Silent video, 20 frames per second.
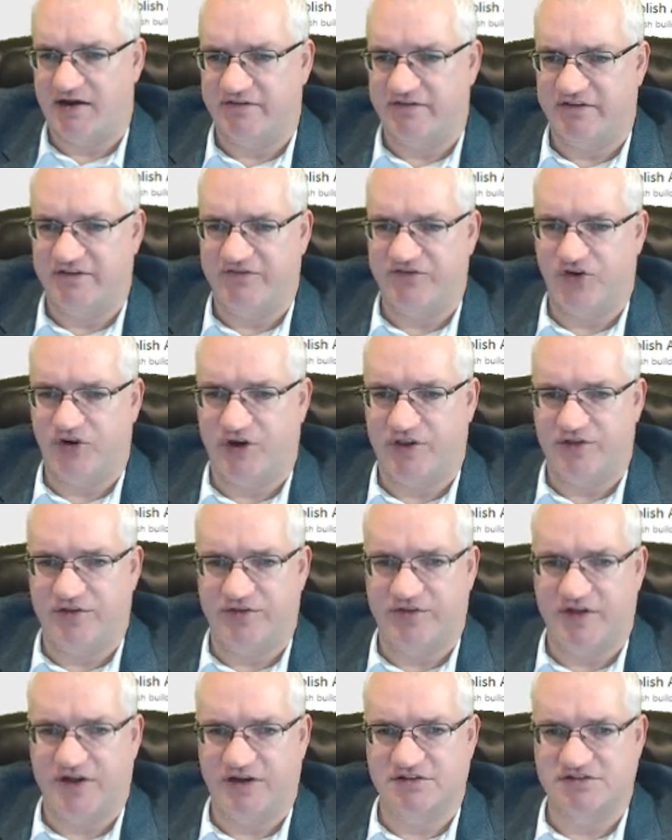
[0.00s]
out of, a few other
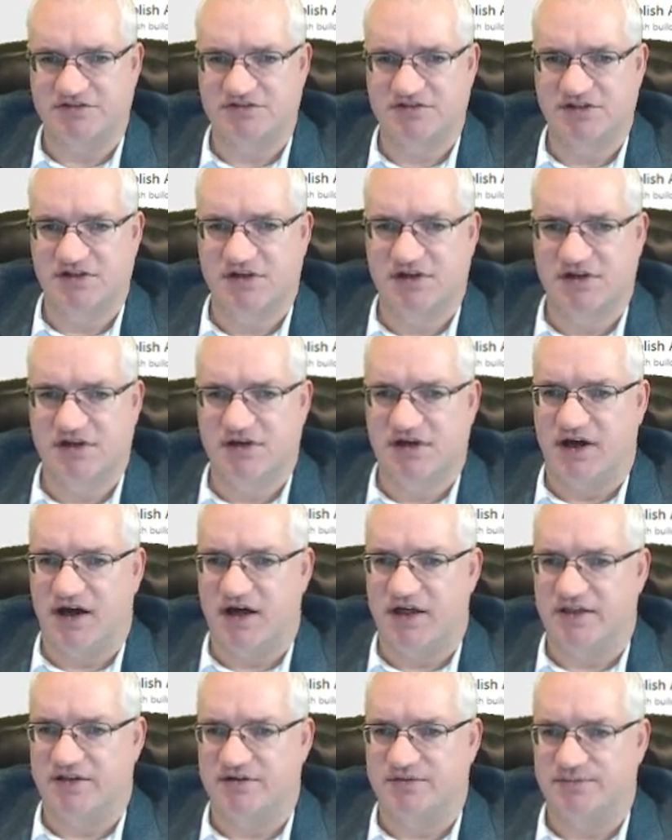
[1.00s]
things.
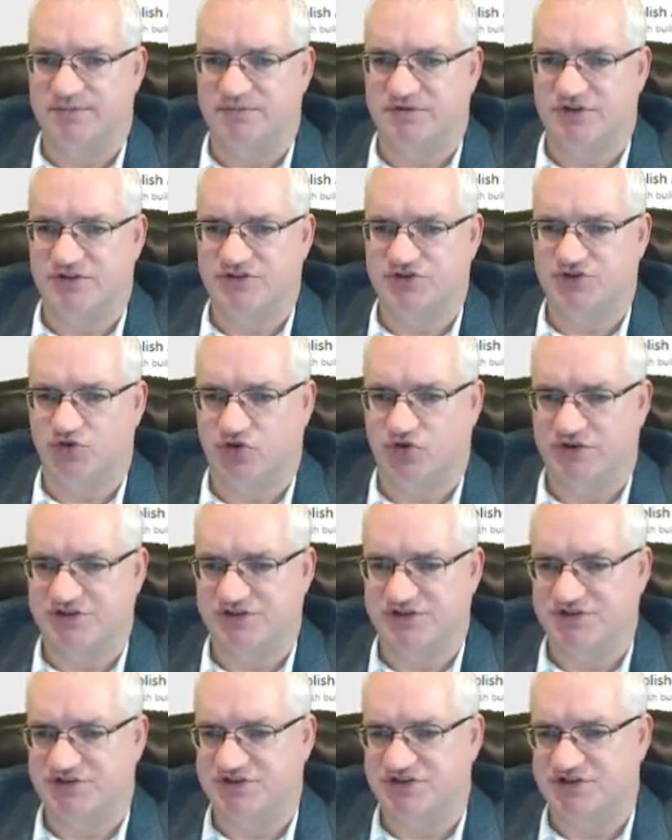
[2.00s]
The
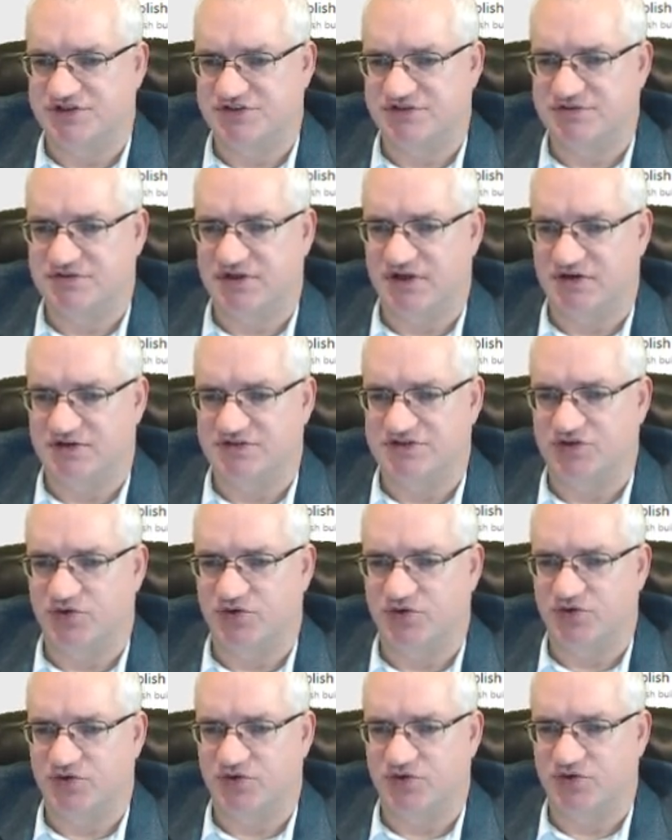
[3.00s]
sources just tells you
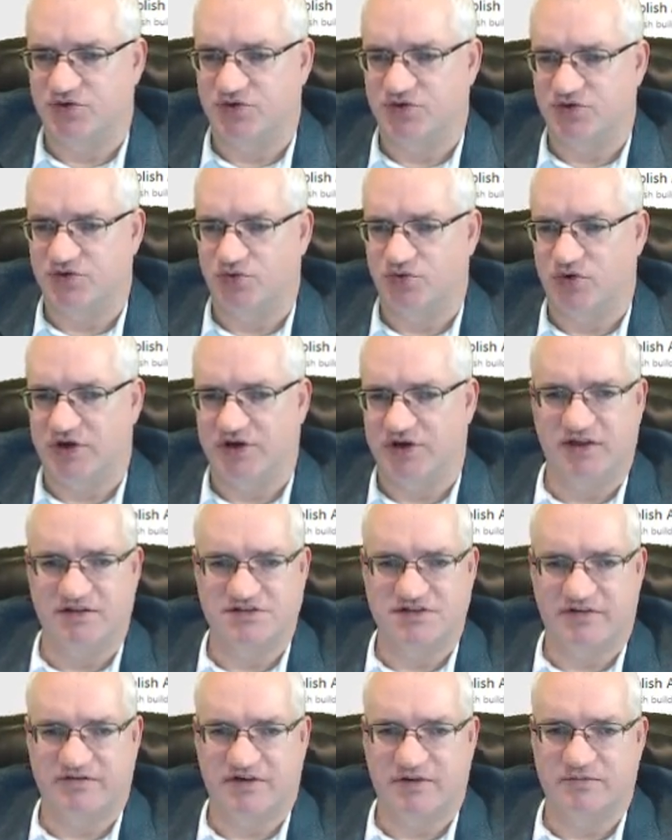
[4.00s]
where you're
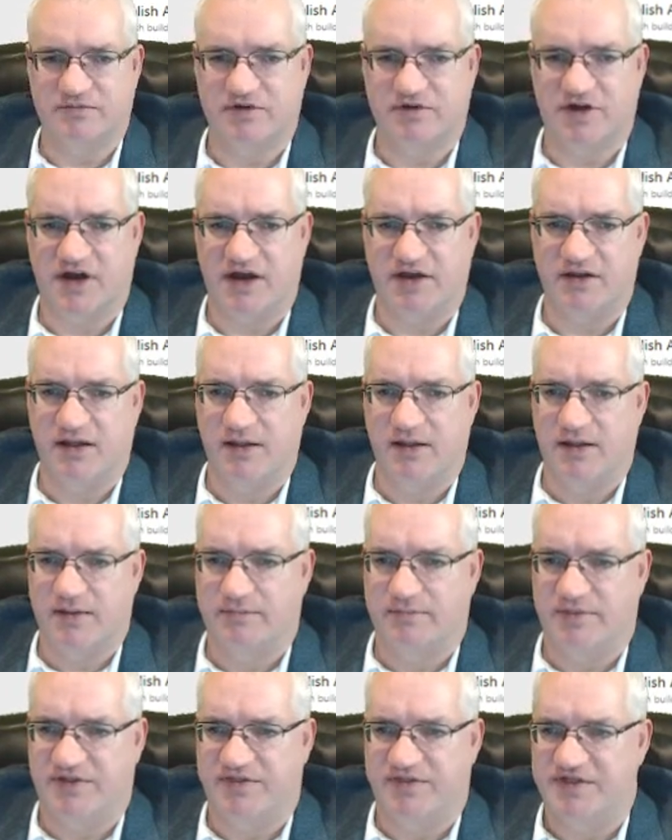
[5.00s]
getting stuff from,
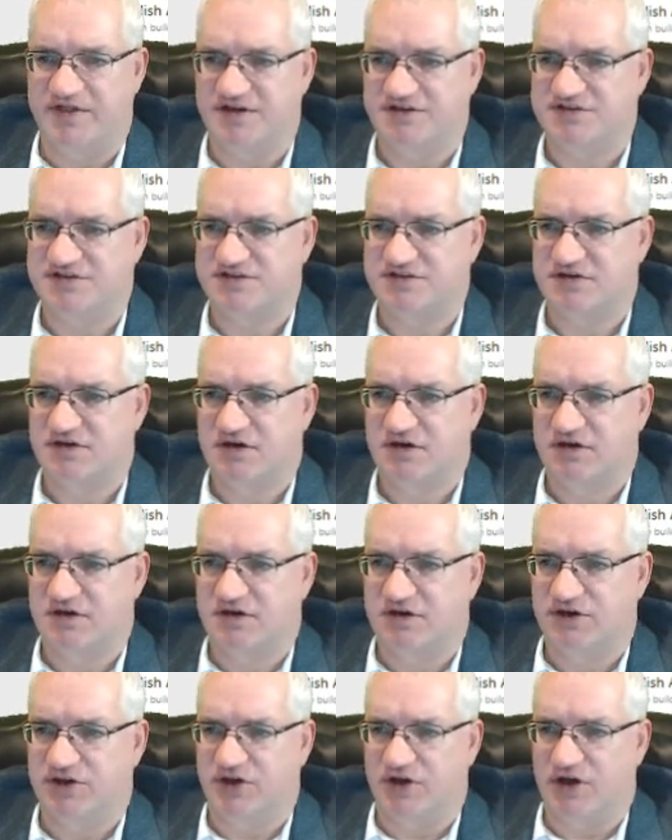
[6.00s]
right? But
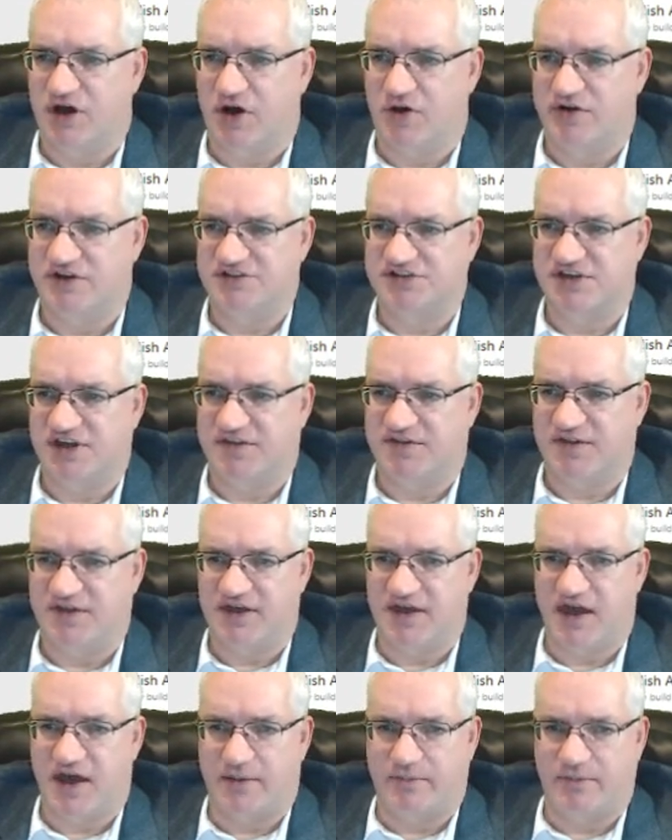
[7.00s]
this, you can always
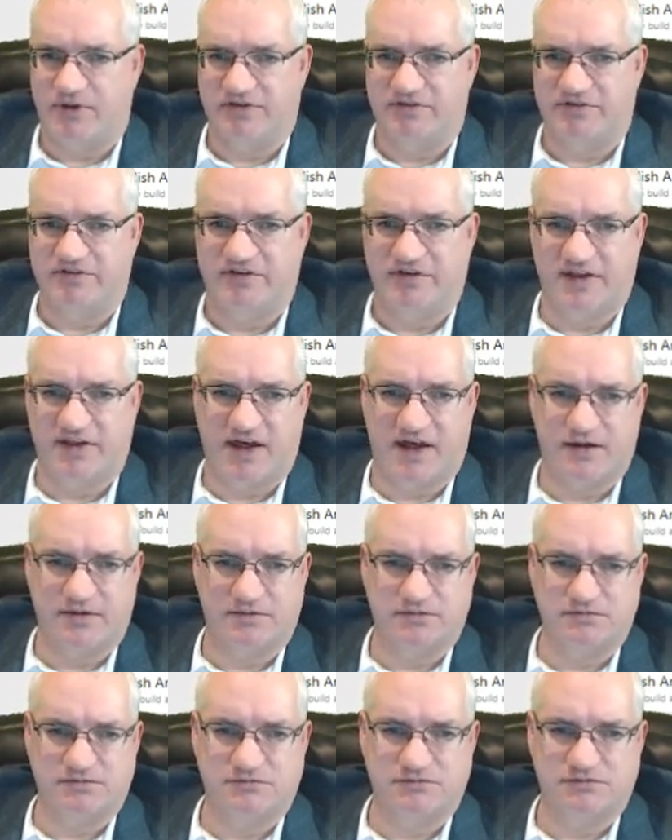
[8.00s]
get the YAML for that,